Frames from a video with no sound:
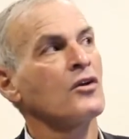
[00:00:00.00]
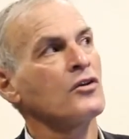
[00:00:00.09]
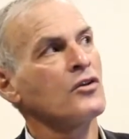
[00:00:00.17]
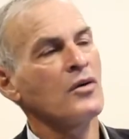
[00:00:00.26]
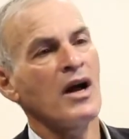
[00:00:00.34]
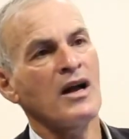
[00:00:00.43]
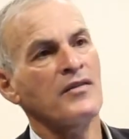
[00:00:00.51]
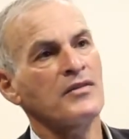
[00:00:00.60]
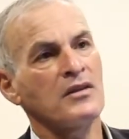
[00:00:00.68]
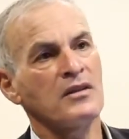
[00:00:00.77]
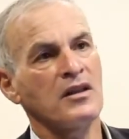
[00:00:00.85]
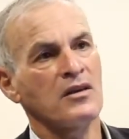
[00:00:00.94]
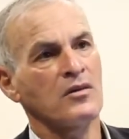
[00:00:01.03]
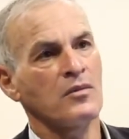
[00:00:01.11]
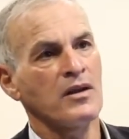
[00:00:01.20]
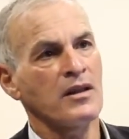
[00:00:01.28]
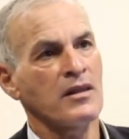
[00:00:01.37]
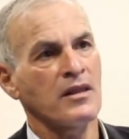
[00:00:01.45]
you have to deal
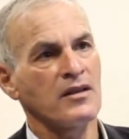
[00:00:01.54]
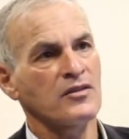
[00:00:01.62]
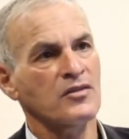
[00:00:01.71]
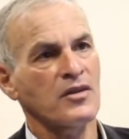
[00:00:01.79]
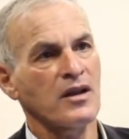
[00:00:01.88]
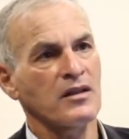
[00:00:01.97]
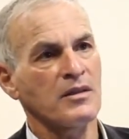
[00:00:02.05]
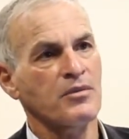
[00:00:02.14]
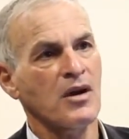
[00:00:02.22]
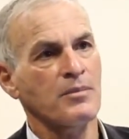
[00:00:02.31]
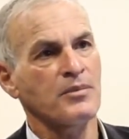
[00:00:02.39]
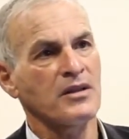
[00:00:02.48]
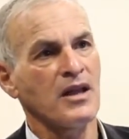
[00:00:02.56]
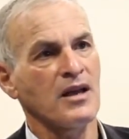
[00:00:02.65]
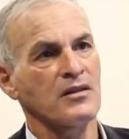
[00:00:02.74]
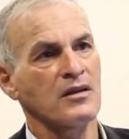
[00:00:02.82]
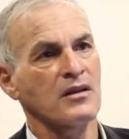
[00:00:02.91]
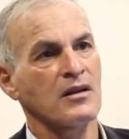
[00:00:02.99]
with Israeli
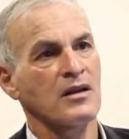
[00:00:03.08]
propaganda.